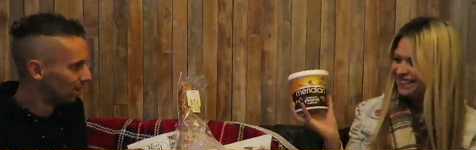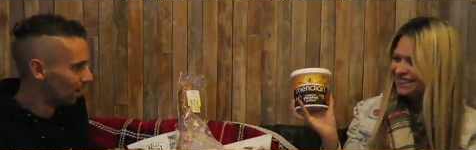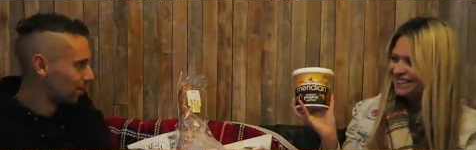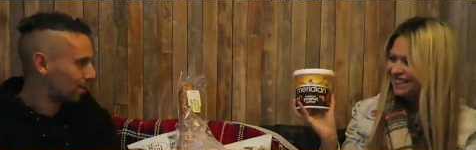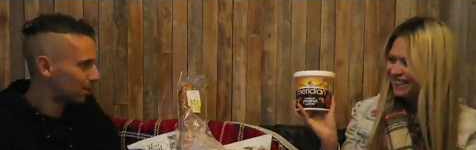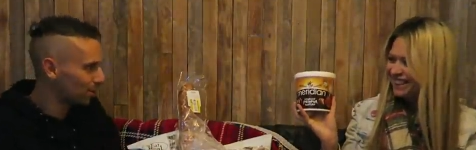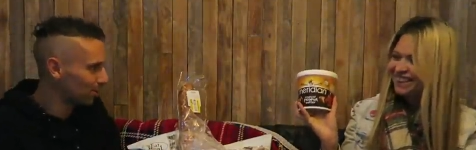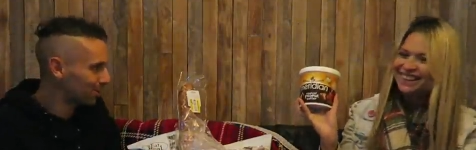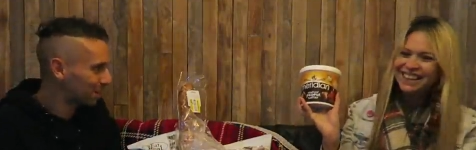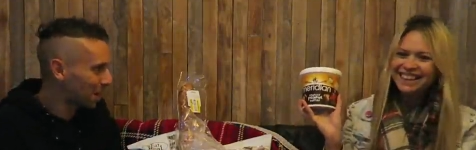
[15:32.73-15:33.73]
Speaker 1: A
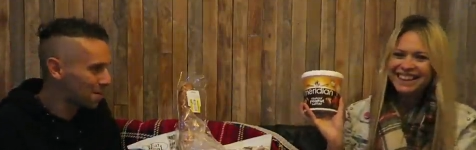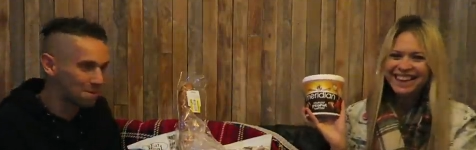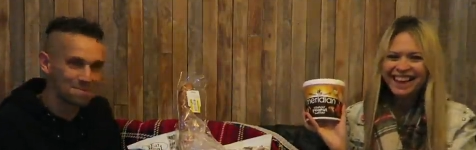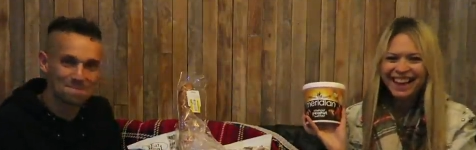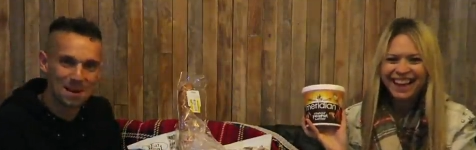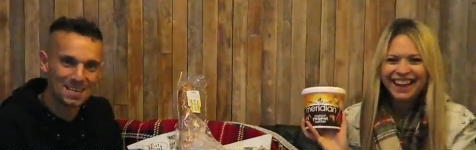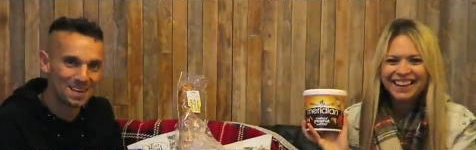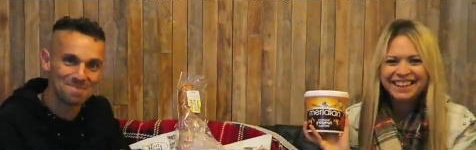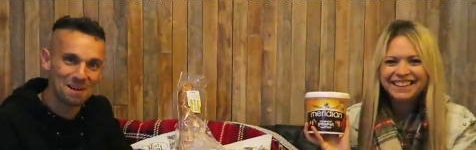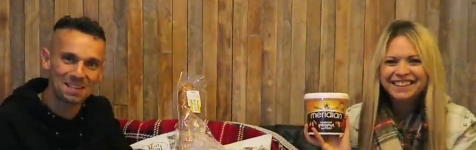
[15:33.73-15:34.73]
huge tub of
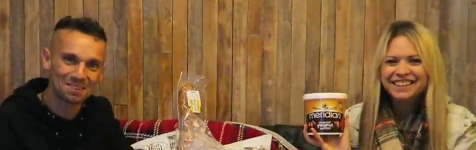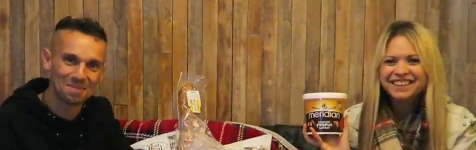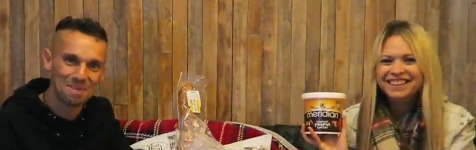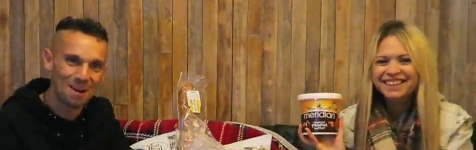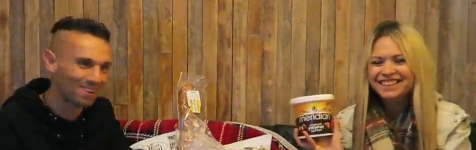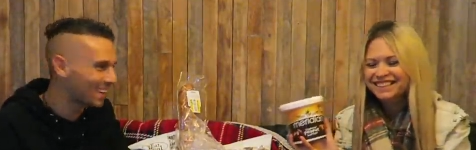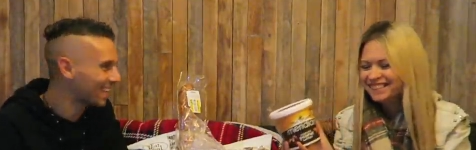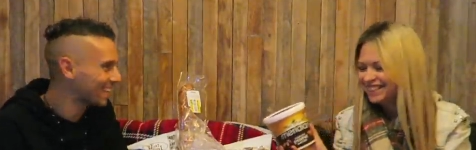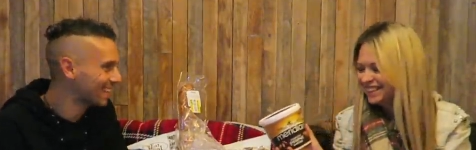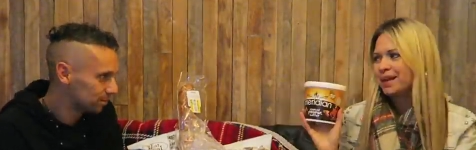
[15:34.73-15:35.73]
peanut butter,
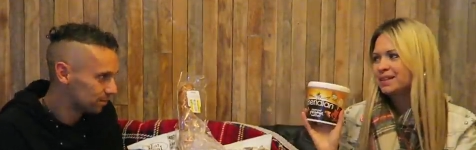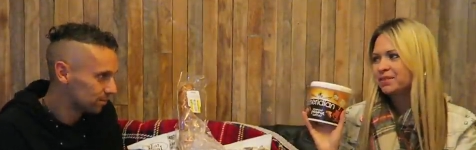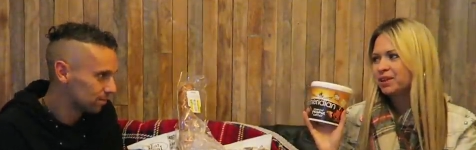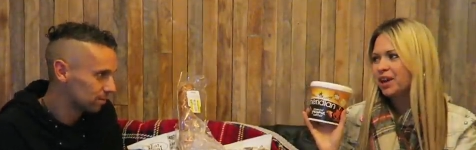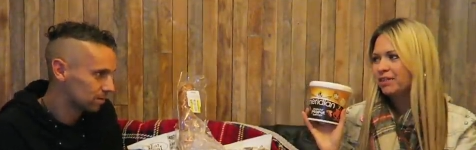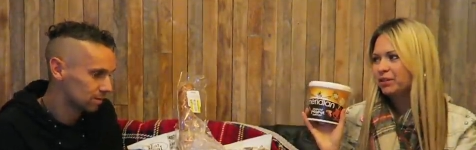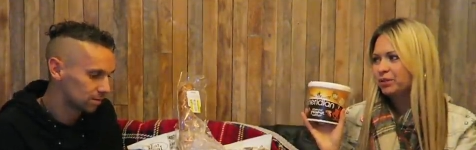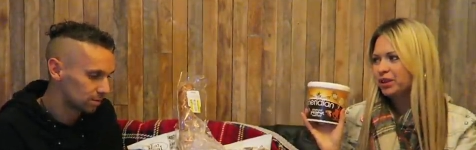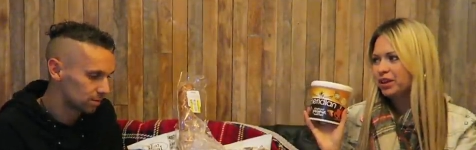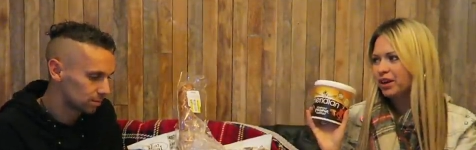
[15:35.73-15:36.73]
apparently.
Speaker 2: That's
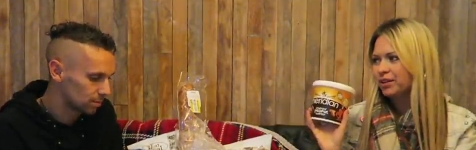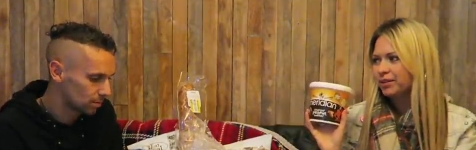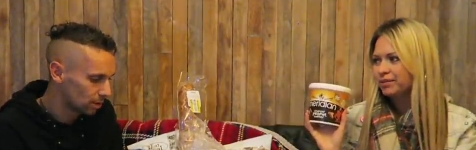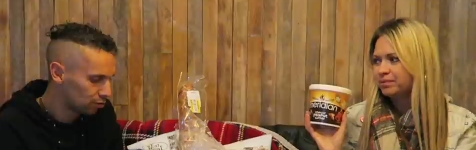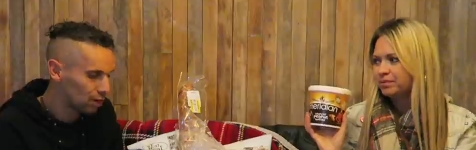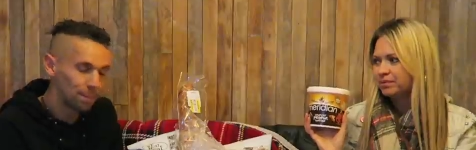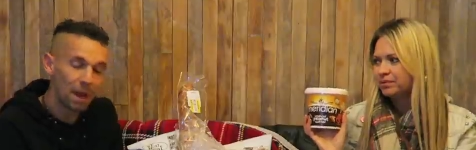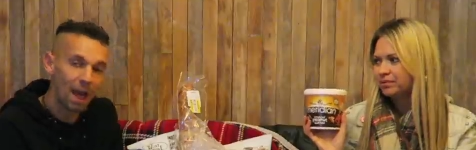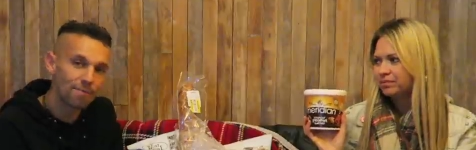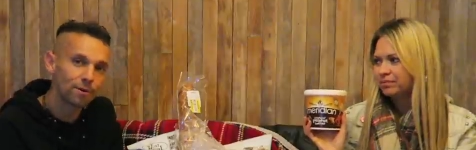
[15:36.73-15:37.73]
survival, you know.
Speaker 1: Dip
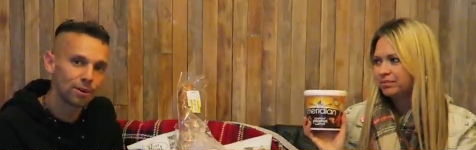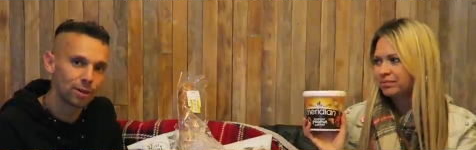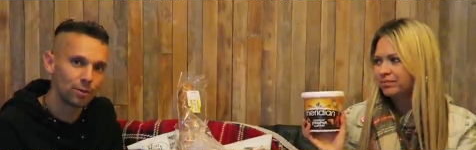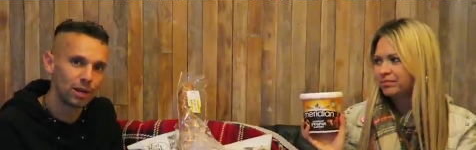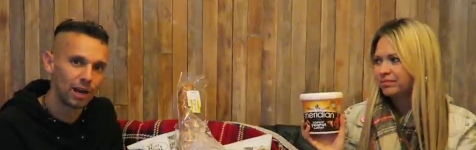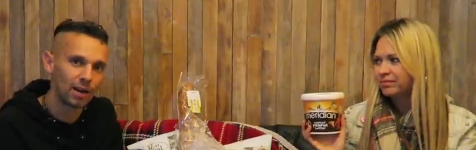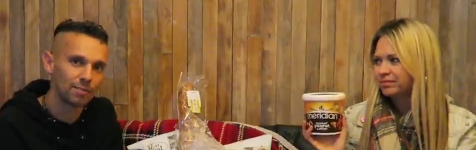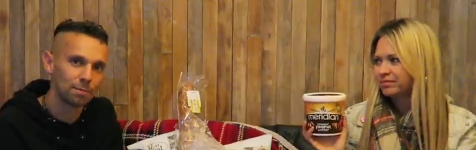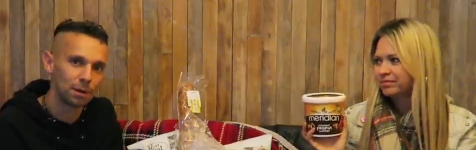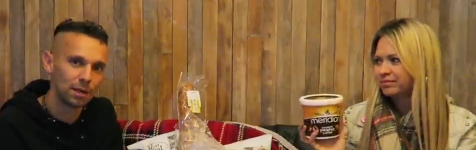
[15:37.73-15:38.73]
everything we have
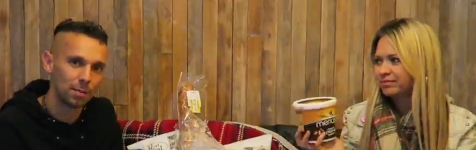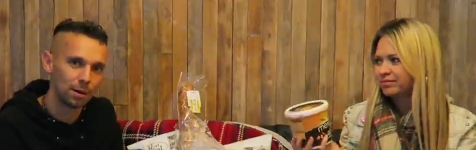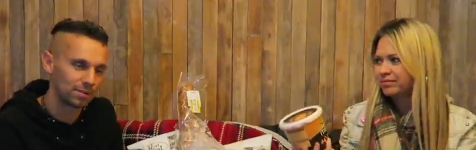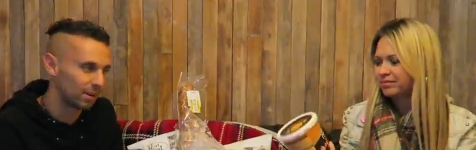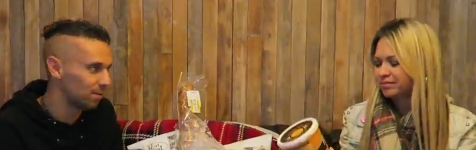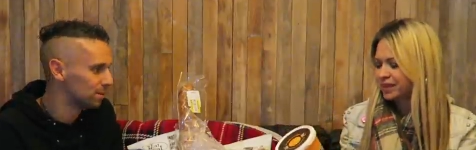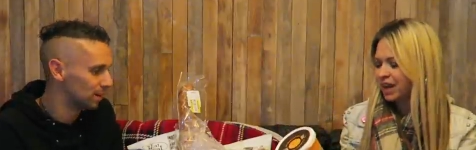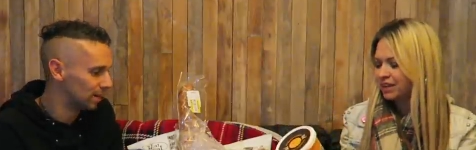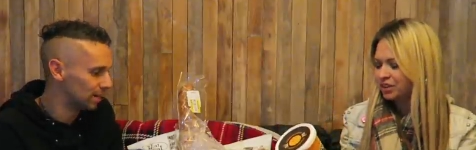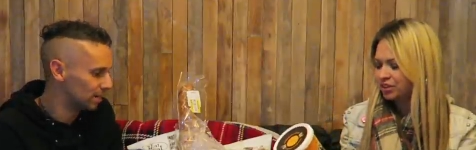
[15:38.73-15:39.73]
in peanut butter.
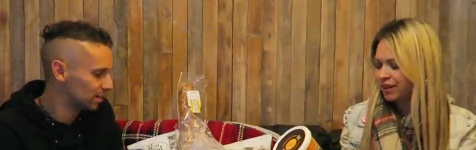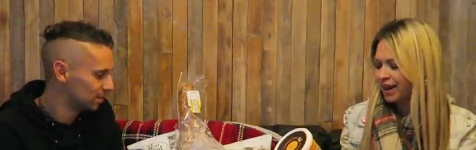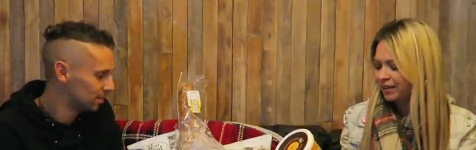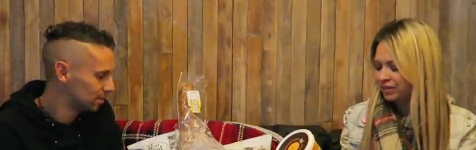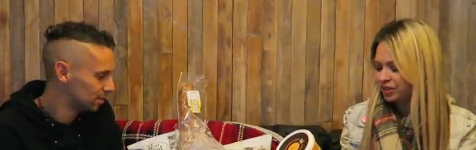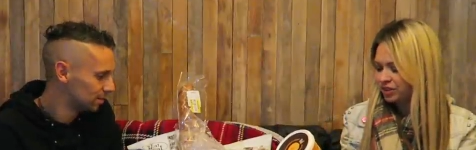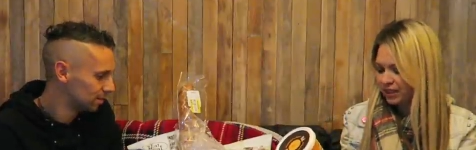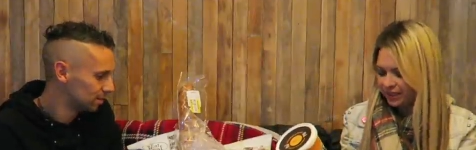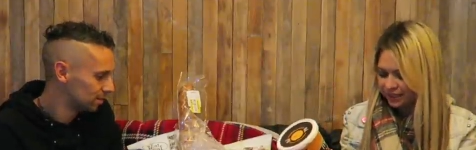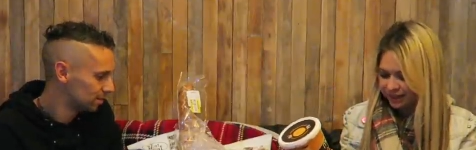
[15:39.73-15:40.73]
Speaker 2: Underground, you
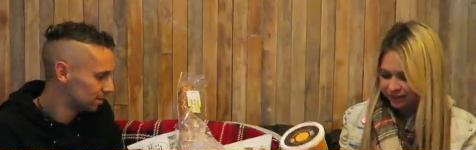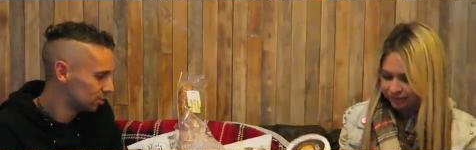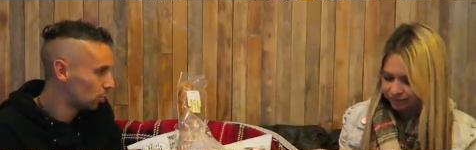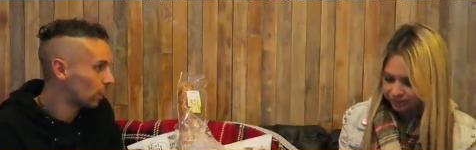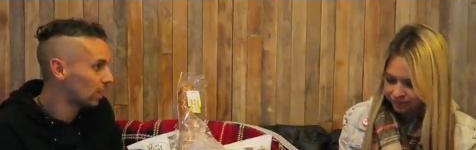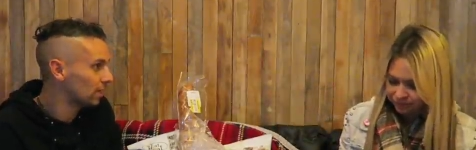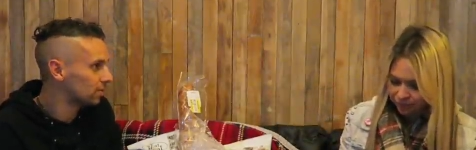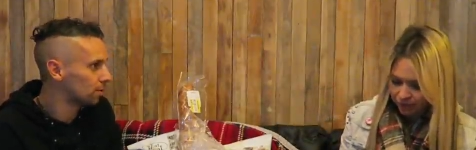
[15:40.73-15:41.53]
need it.
Speaker 1: Twiglets